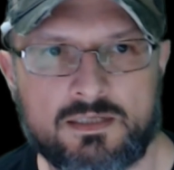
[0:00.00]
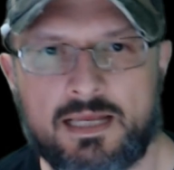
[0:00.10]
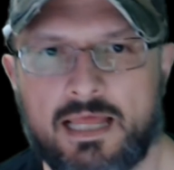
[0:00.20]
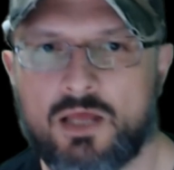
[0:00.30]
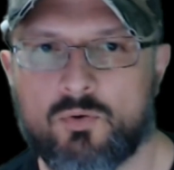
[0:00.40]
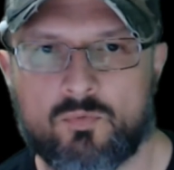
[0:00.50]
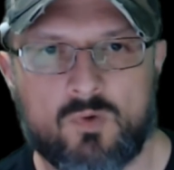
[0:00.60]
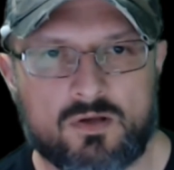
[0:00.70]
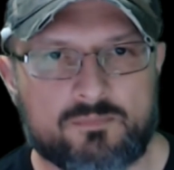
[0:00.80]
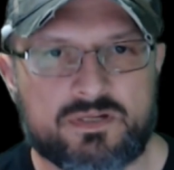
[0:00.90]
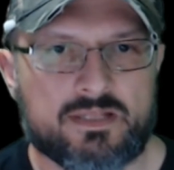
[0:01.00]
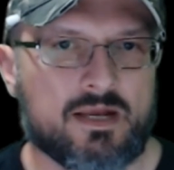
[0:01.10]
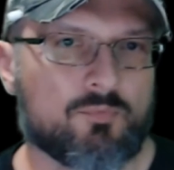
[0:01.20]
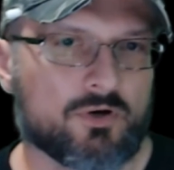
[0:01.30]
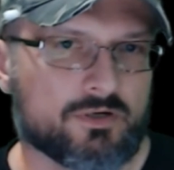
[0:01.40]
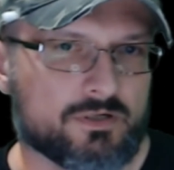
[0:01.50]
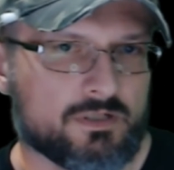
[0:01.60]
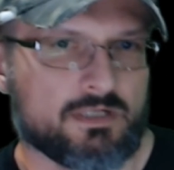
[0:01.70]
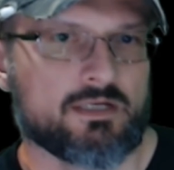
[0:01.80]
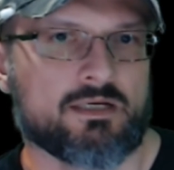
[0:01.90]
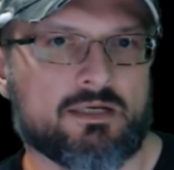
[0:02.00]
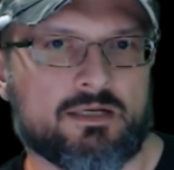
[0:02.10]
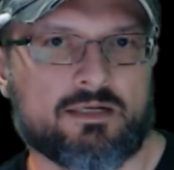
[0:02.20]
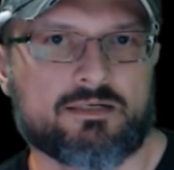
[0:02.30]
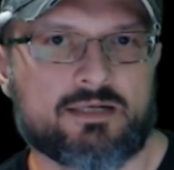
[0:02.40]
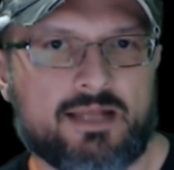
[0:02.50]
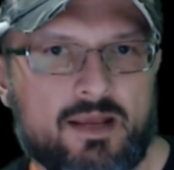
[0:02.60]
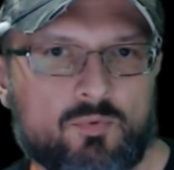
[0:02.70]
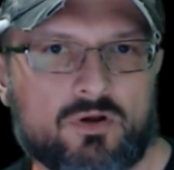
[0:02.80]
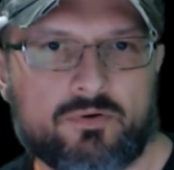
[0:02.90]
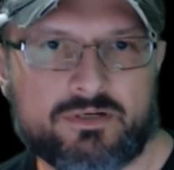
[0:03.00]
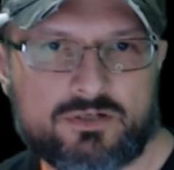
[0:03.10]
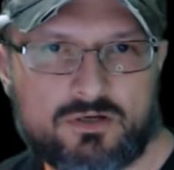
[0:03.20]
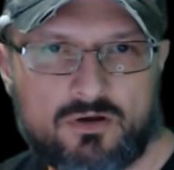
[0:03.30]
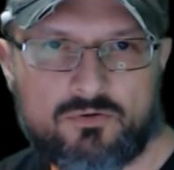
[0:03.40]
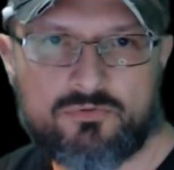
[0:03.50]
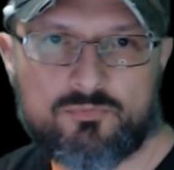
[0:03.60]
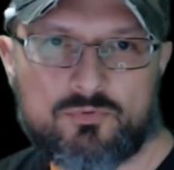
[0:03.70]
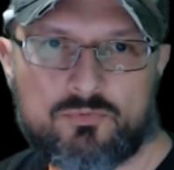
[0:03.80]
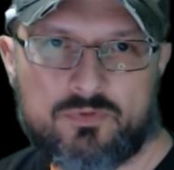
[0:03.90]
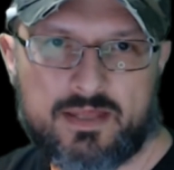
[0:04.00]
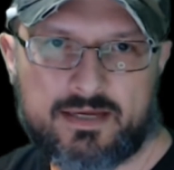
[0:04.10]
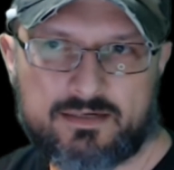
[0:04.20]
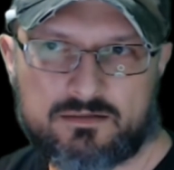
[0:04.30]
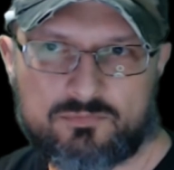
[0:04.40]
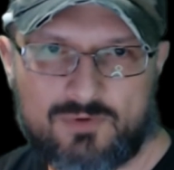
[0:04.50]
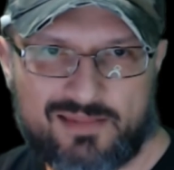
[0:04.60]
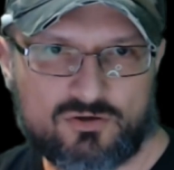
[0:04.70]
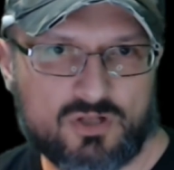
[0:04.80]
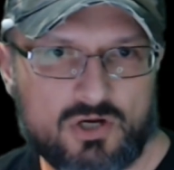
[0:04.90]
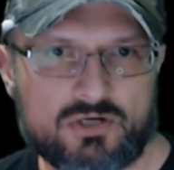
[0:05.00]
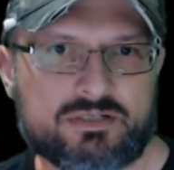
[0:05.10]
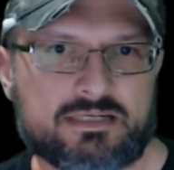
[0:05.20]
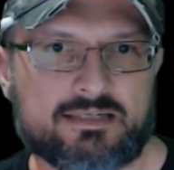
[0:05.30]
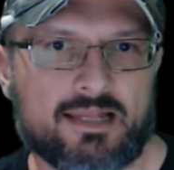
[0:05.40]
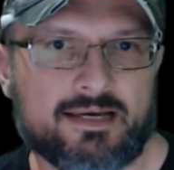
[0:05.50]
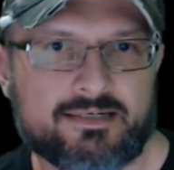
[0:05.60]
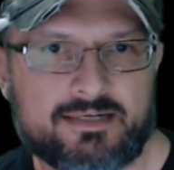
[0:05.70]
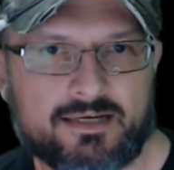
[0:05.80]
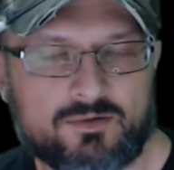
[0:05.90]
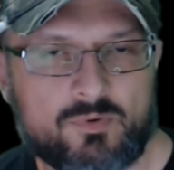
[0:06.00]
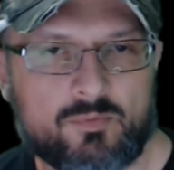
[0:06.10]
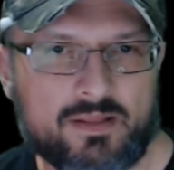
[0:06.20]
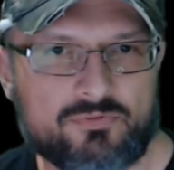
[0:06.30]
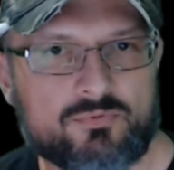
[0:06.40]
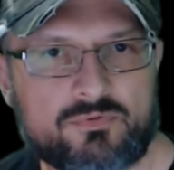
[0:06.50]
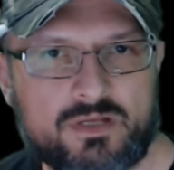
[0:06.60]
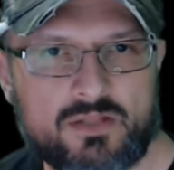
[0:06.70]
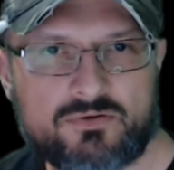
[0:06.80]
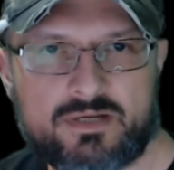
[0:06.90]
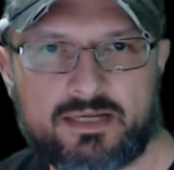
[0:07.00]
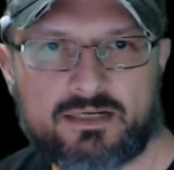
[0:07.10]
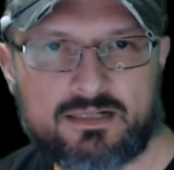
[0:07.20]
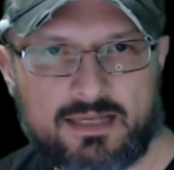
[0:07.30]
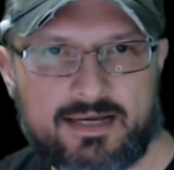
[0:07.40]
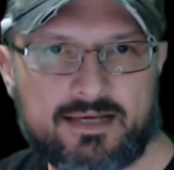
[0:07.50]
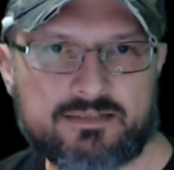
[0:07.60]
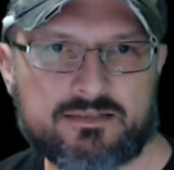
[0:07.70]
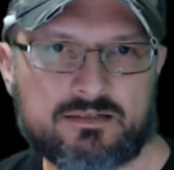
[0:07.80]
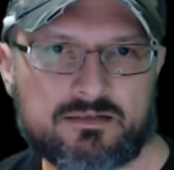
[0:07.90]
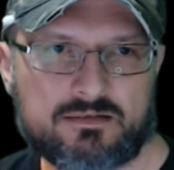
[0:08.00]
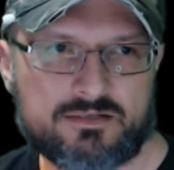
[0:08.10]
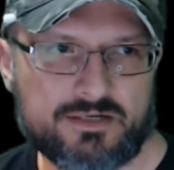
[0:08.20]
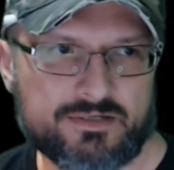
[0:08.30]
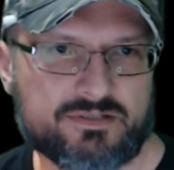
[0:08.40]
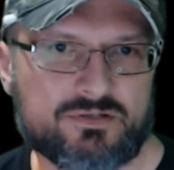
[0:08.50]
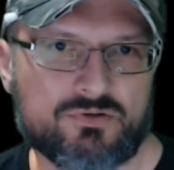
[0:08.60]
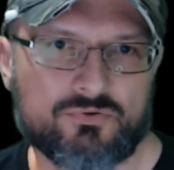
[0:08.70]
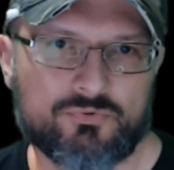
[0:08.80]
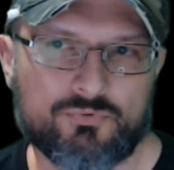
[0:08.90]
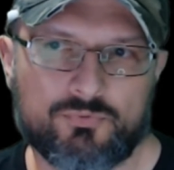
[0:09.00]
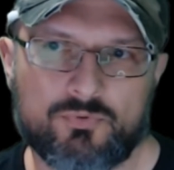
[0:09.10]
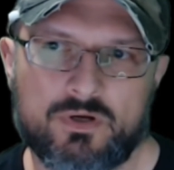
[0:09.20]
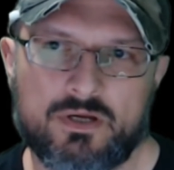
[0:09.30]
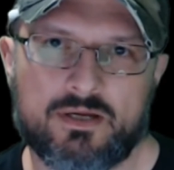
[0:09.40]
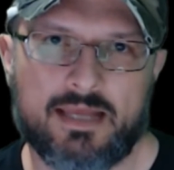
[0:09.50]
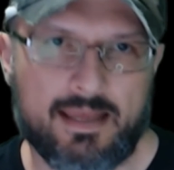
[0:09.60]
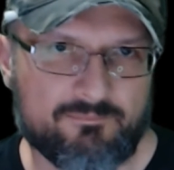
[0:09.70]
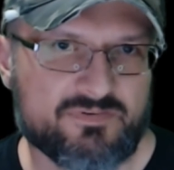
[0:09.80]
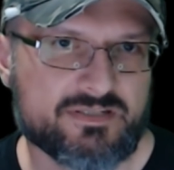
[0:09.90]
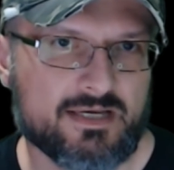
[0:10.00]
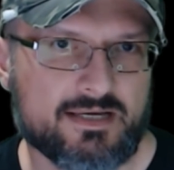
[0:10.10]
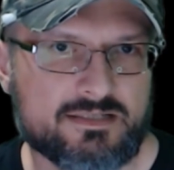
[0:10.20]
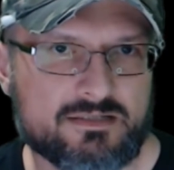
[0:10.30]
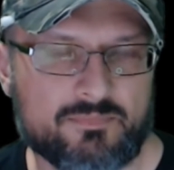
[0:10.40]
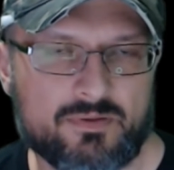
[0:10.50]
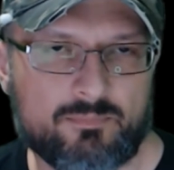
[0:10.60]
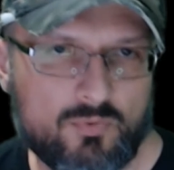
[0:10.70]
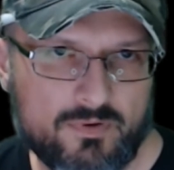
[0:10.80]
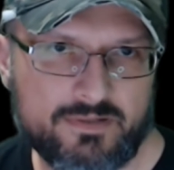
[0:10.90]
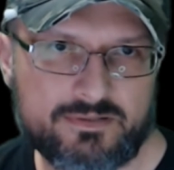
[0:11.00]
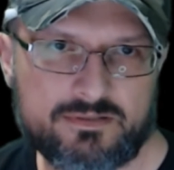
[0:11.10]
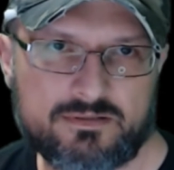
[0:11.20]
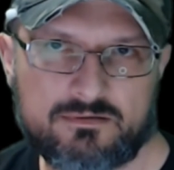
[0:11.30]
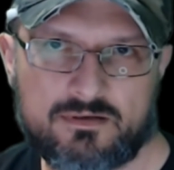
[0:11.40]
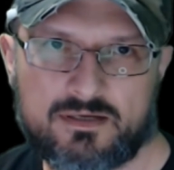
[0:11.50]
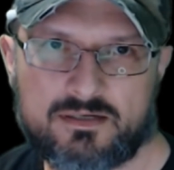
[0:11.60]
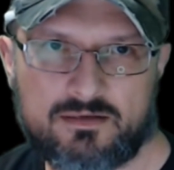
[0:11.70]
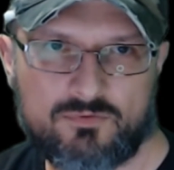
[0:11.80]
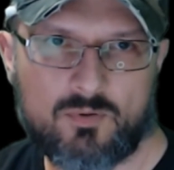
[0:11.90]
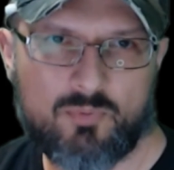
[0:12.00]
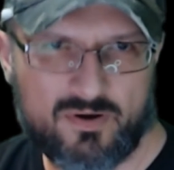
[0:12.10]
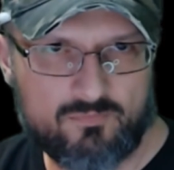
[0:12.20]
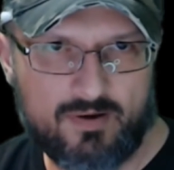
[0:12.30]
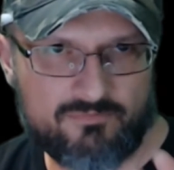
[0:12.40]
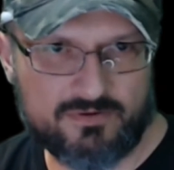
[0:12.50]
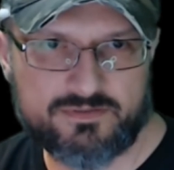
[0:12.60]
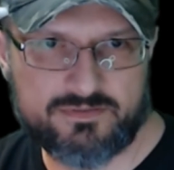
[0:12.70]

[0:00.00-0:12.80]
Hello and welcome to the network. Today we're going to go through that rather large slide deck we went through the other day in class just to emphasize some of the points and give you a point of reference.